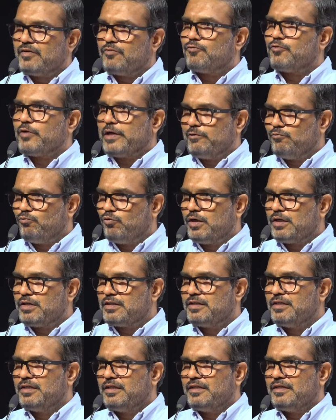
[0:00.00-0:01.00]

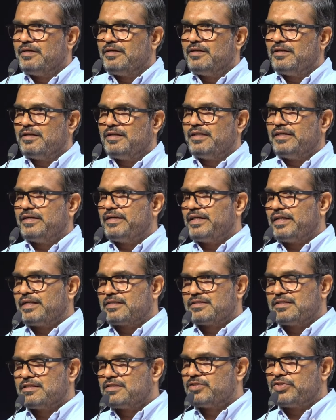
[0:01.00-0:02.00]
framework
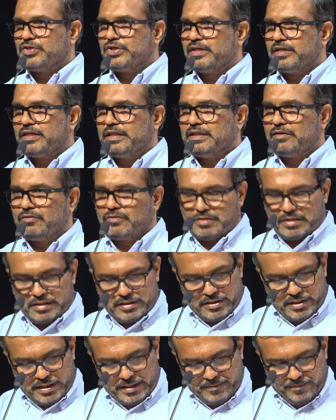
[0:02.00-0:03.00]
existing in our
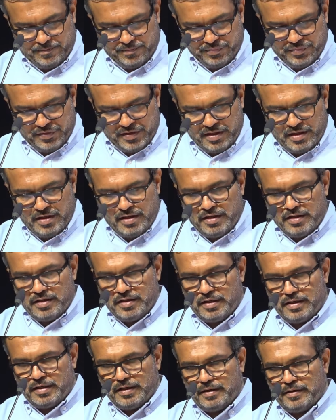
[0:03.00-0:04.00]
country.
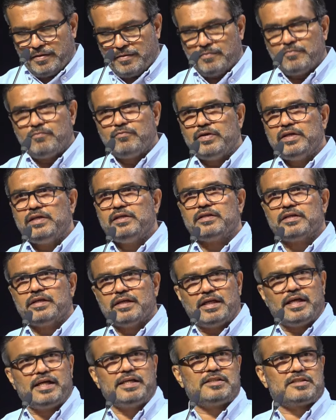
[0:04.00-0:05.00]
We
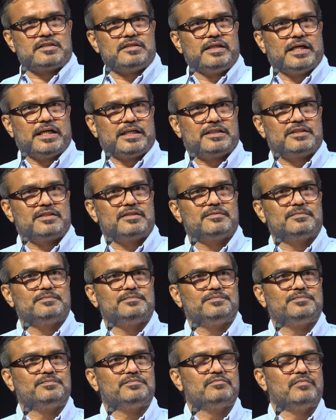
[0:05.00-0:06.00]
realized that
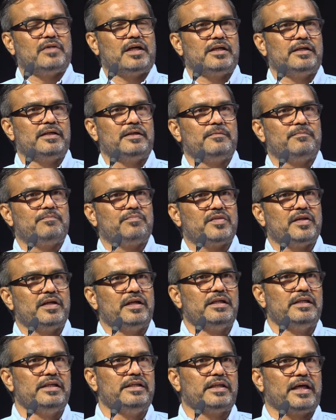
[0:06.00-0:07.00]
by
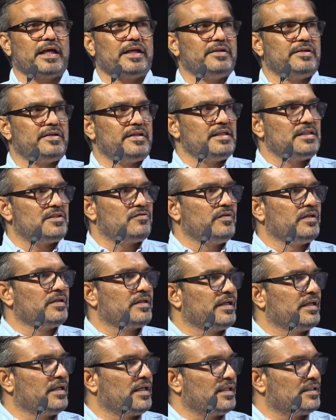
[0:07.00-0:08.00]
early 90s, we
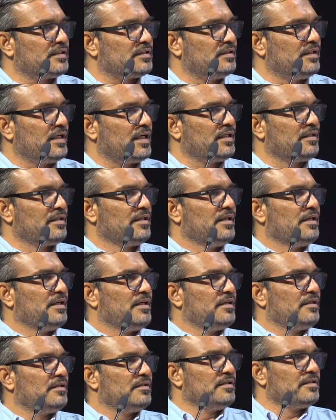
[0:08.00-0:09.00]
realized that
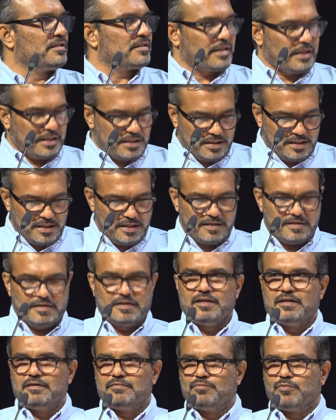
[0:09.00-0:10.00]
this Kerala
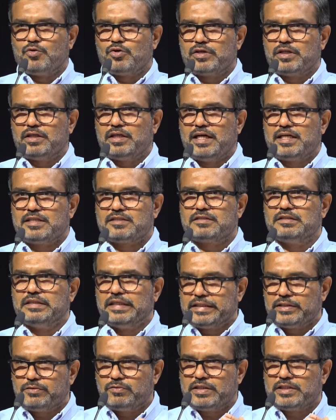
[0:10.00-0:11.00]
model has
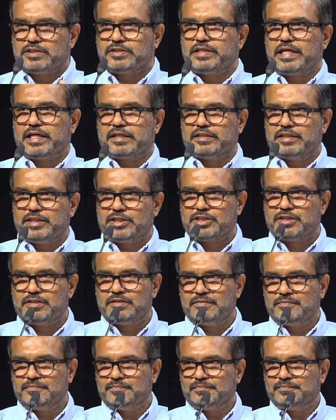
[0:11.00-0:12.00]
led to a stagnation.
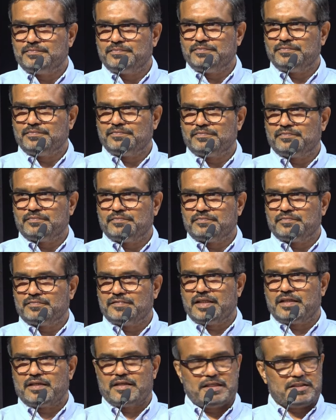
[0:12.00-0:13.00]

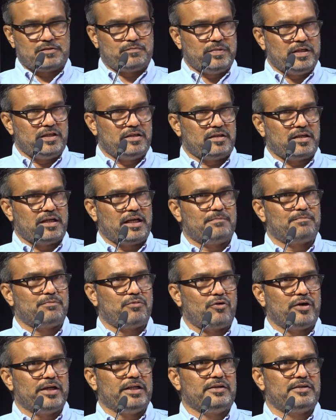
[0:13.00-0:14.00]
There has been a
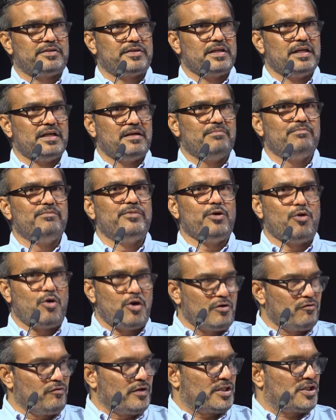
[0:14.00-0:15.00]
point
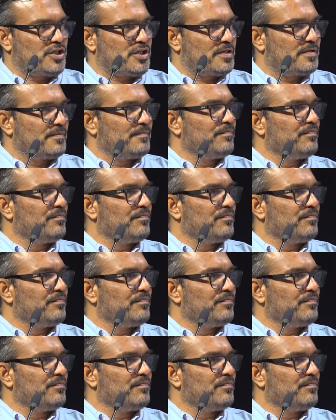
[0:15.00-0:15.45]
beyond which